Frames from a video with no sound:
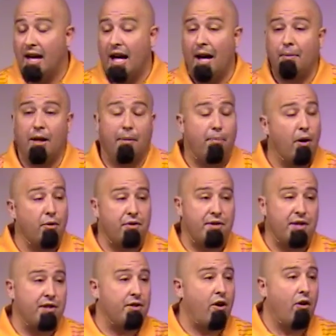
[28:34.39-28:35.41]
I'm going to post
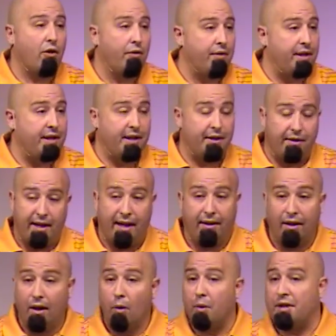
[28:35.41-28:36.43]
this all over the internet,
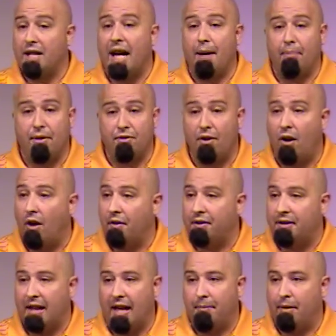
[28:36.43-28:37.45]
which happens all the
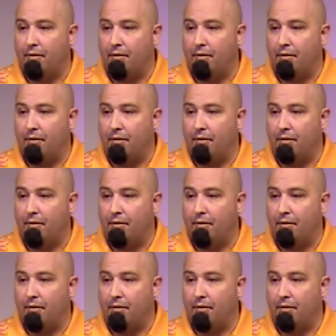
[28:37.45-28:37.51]
time,